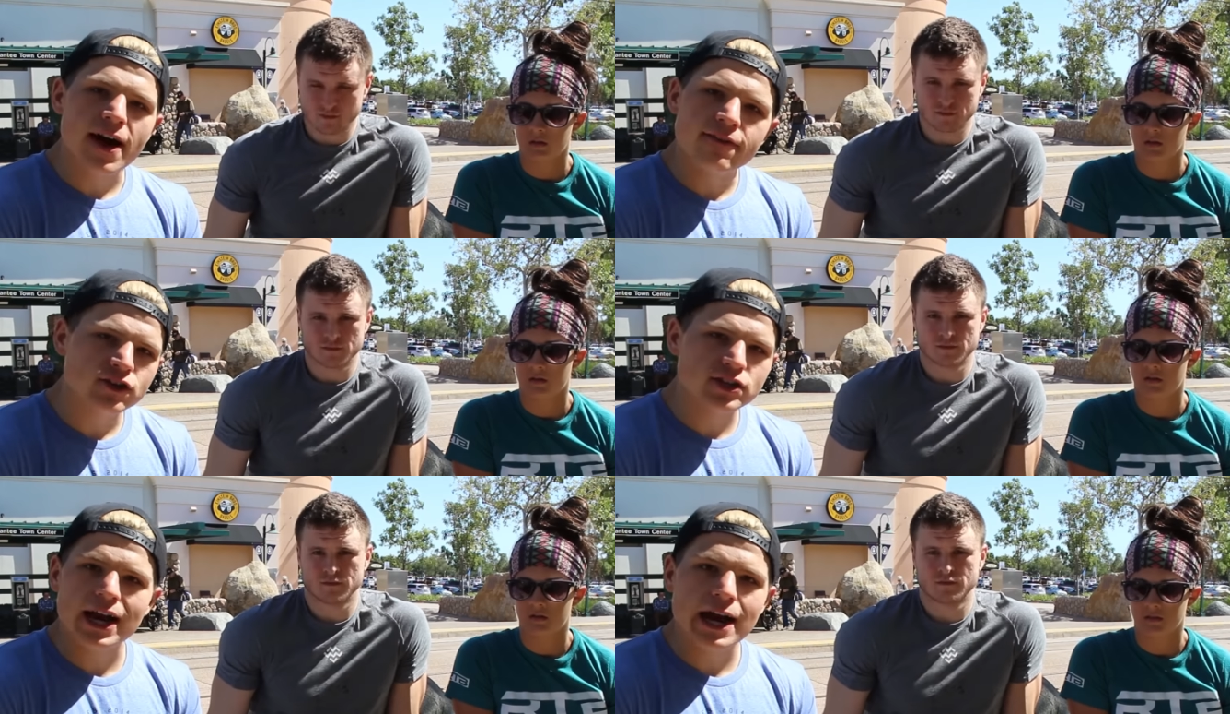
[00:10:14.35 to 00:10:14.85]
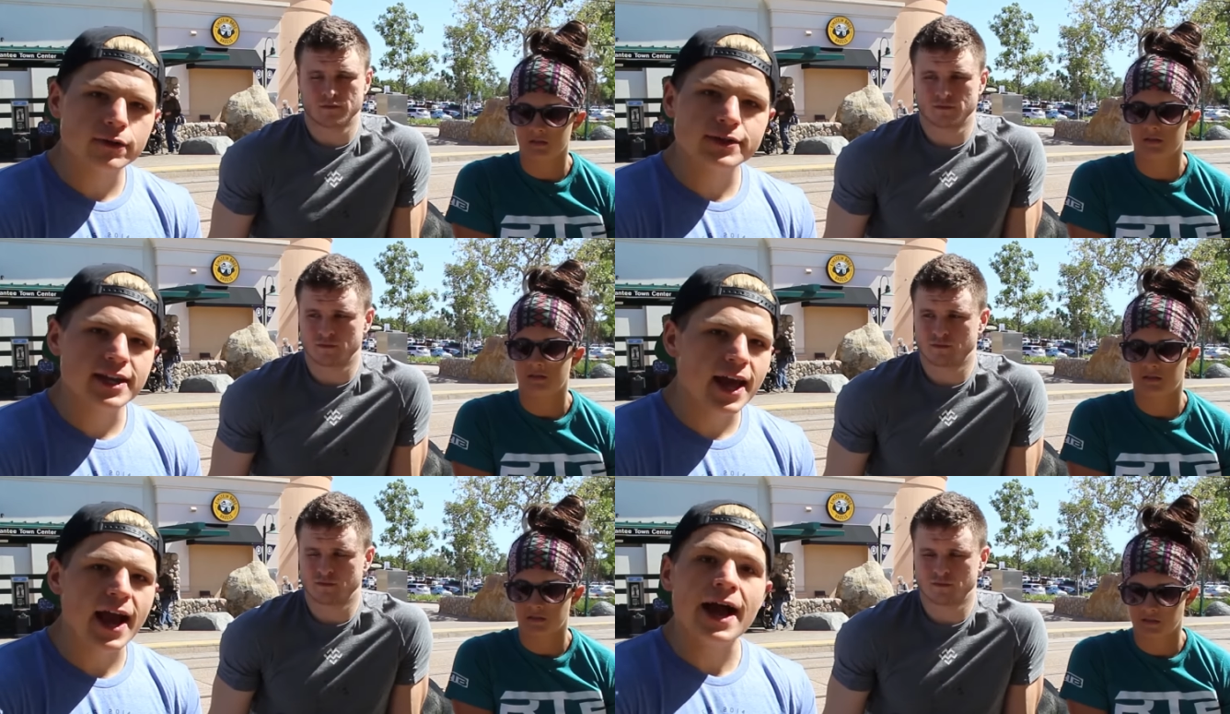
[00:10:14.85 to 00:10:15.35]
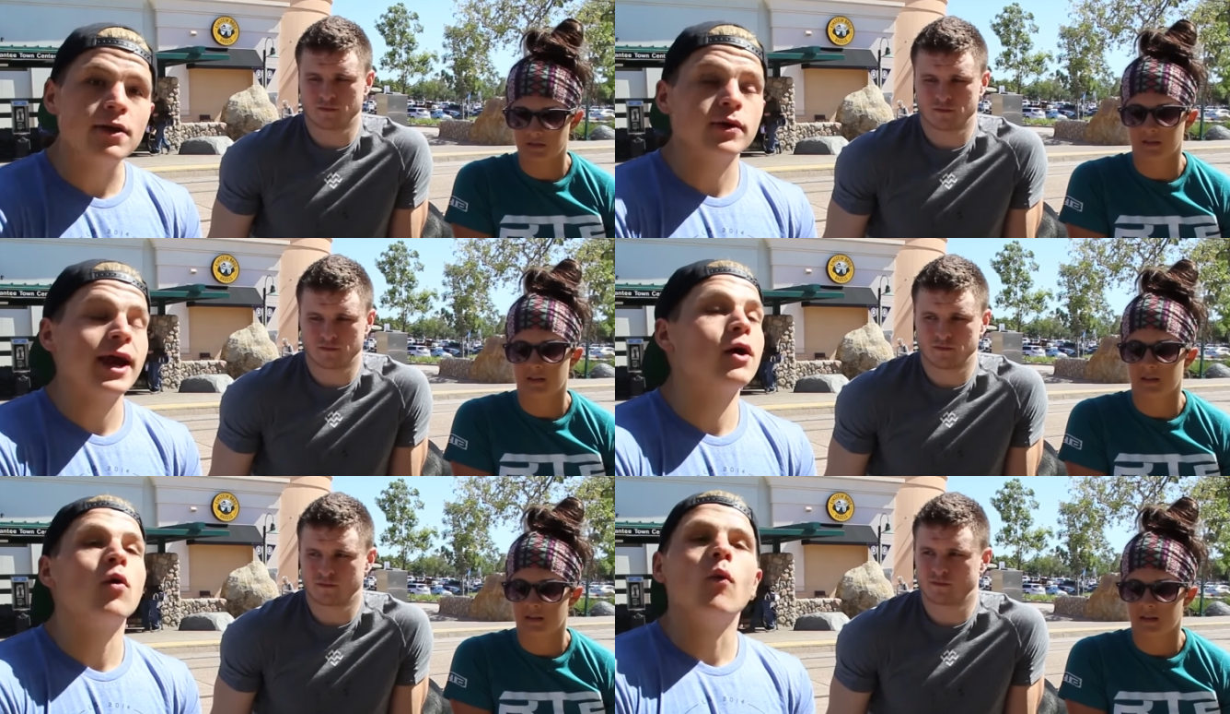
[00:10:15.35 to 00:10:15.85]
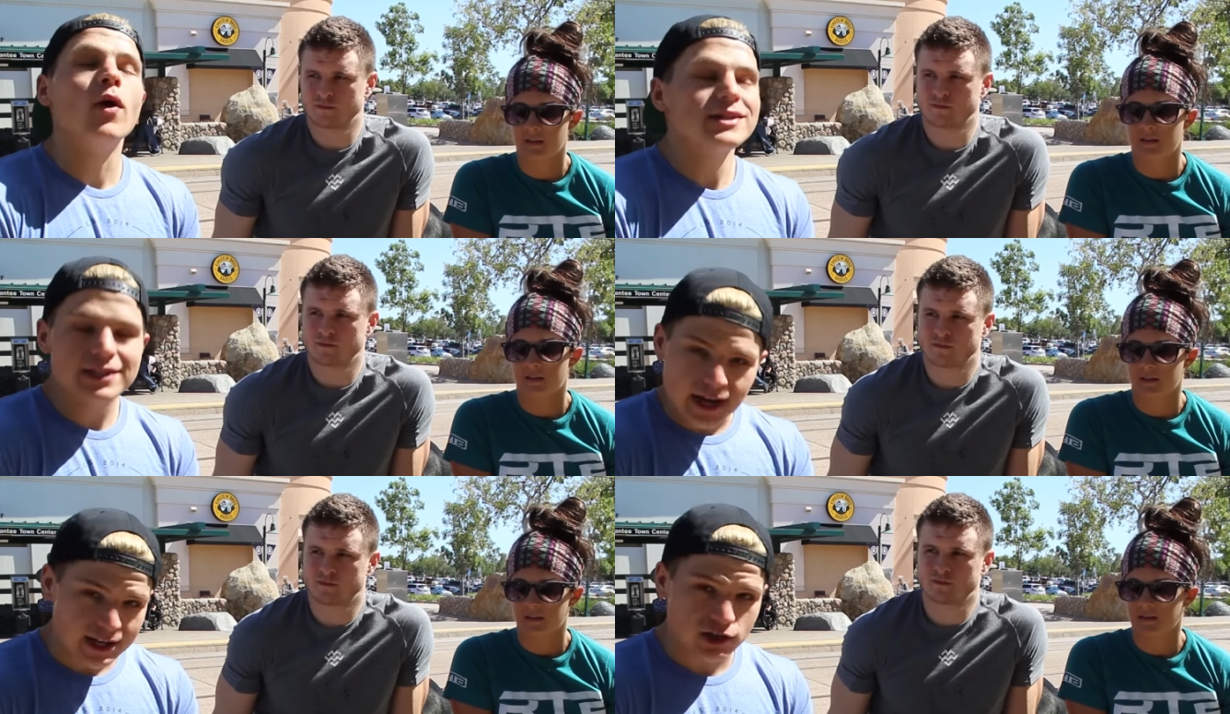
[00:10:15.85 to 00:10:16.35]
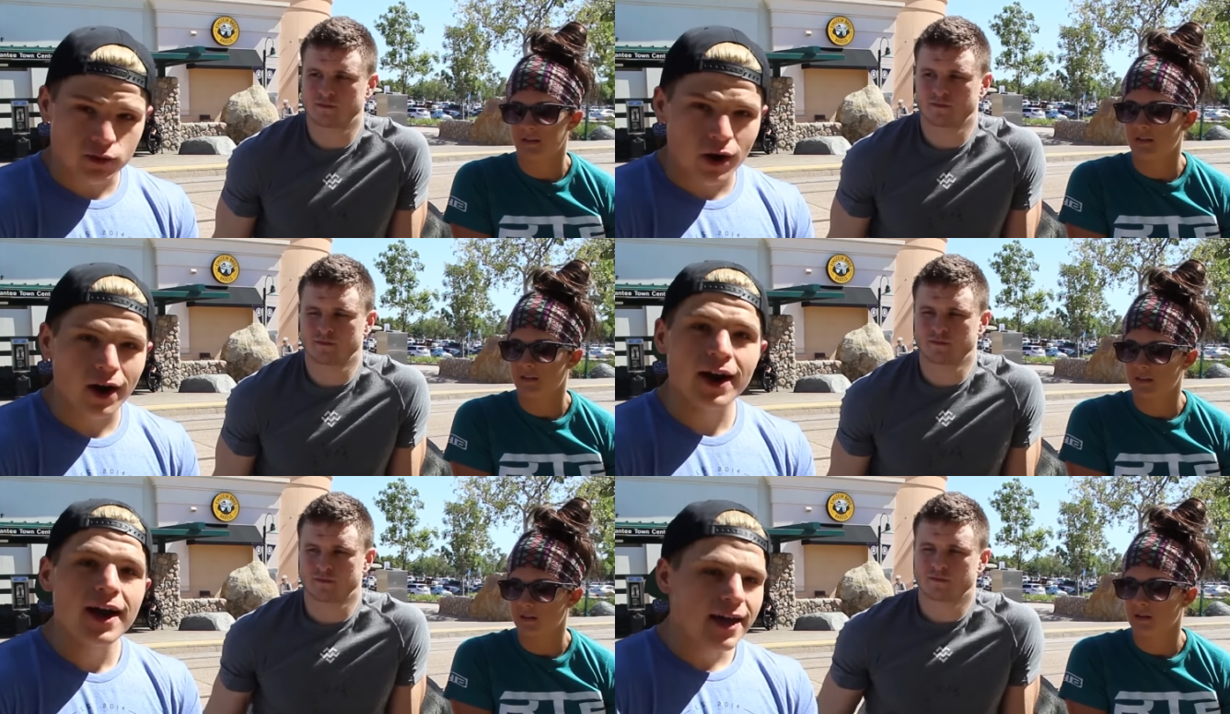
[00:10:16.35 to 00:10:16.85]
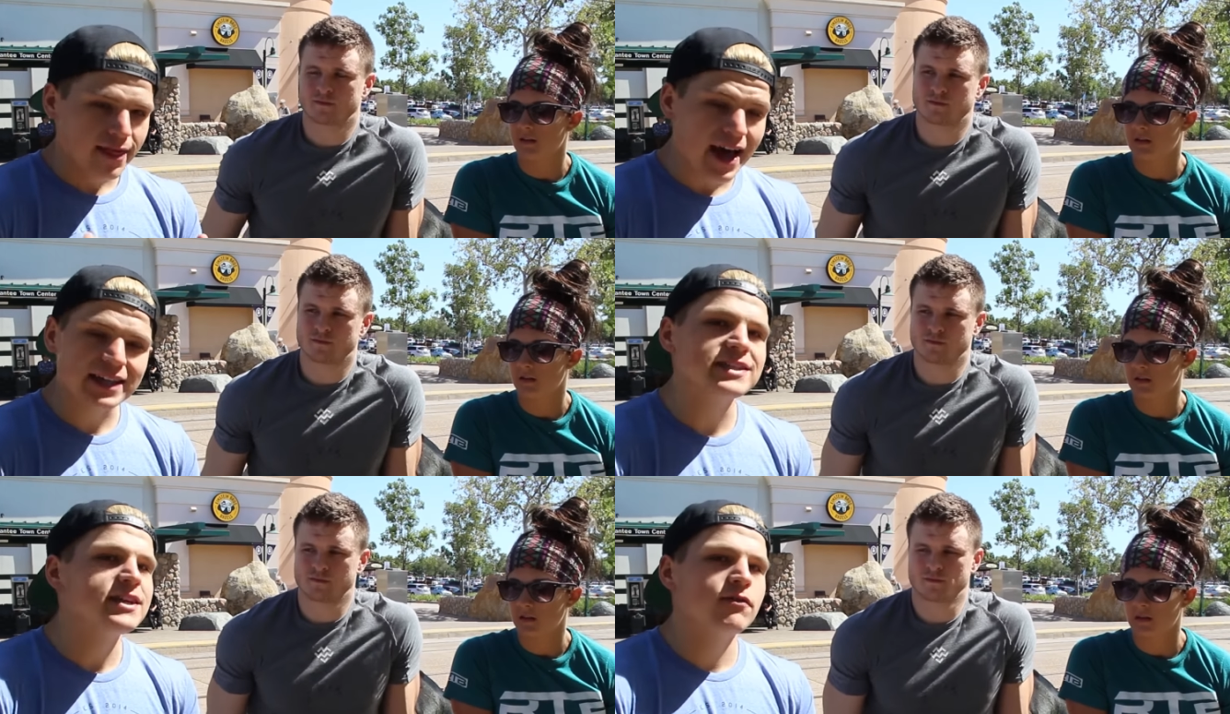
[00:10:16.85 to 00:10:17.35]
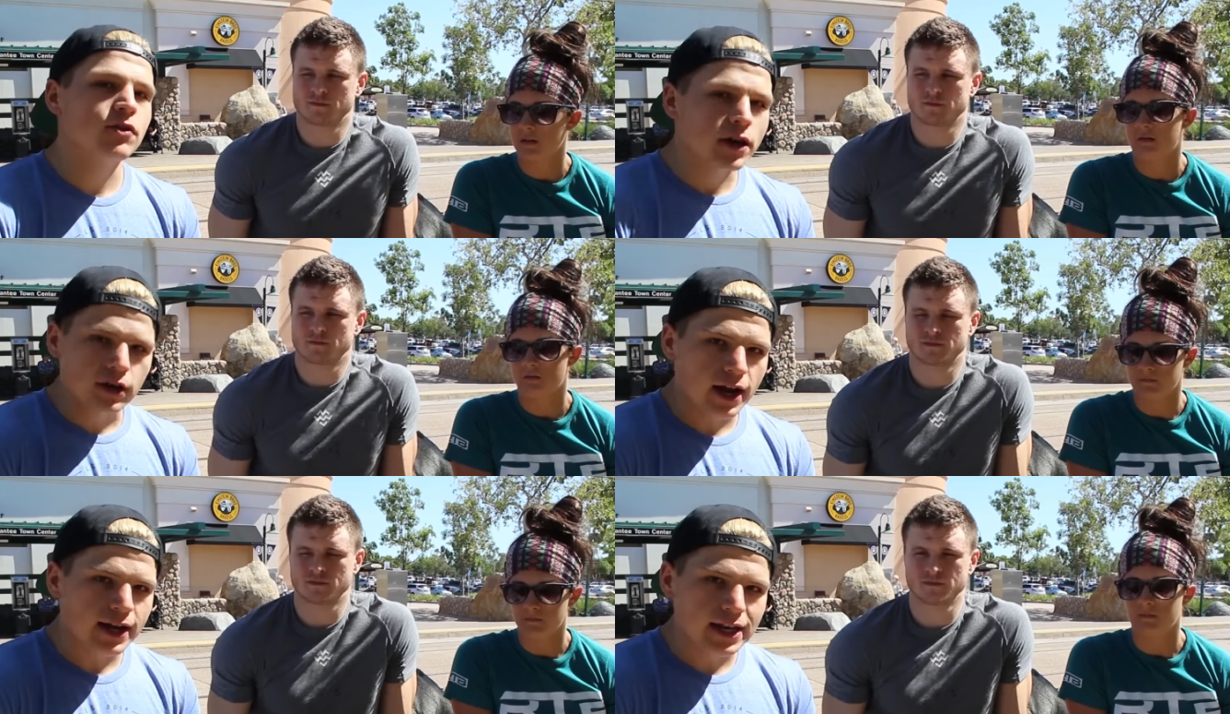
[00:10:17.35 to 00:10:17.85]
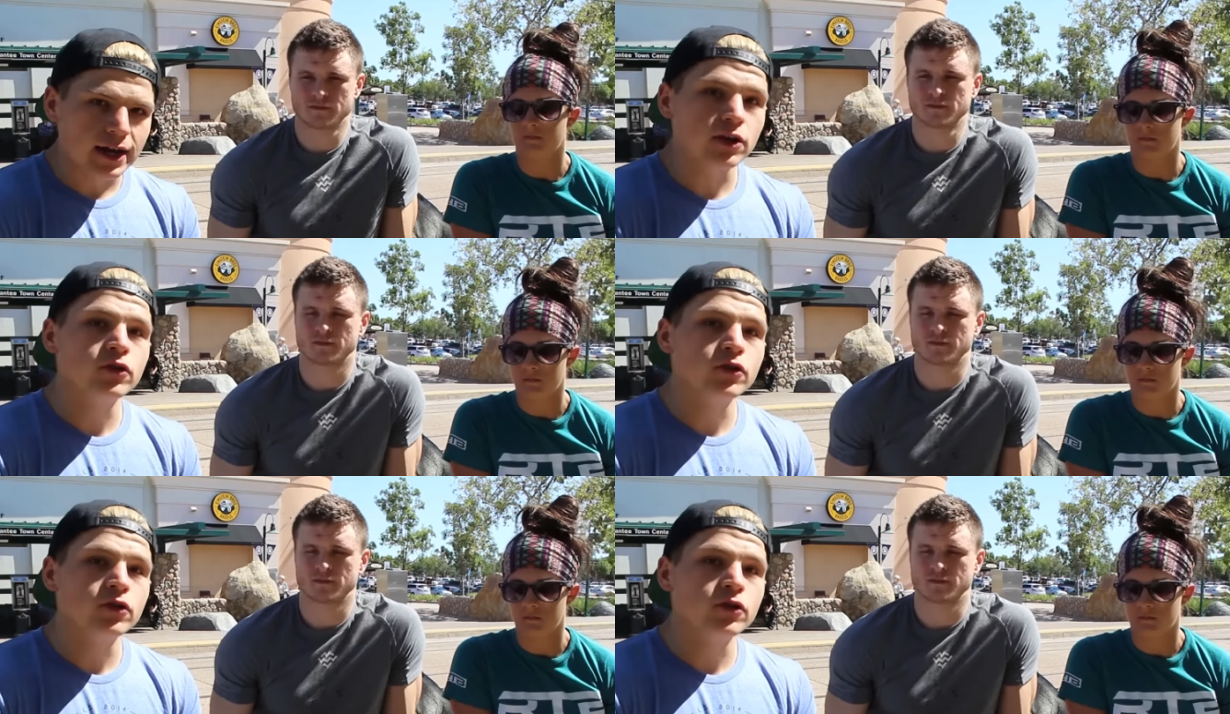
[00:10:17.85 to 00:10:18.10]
Speaker 1: 500 calories a day. I don't care what size you are, that's never a good idea.